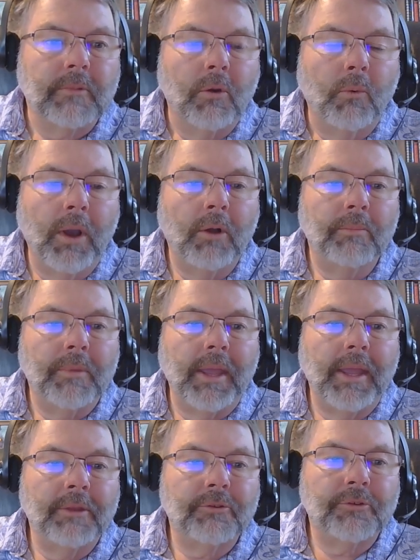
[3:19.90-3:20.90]
Well,
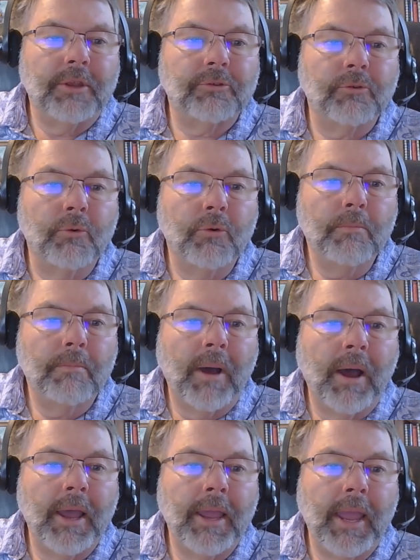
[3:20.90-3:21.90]
it says group
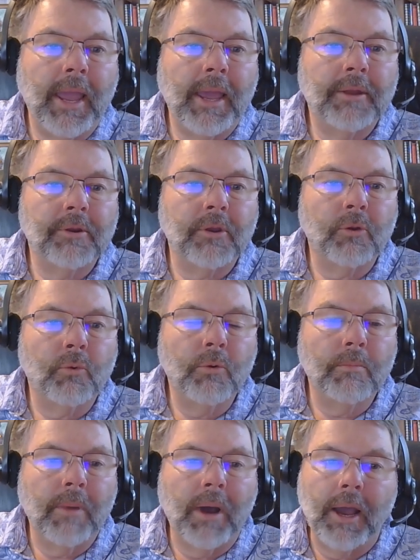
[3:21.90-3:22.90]
by and
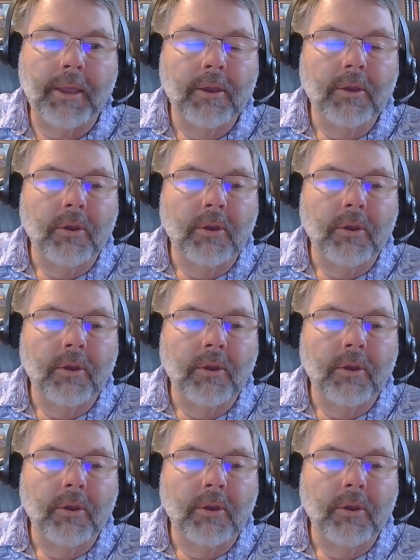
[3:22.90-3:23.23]
group by.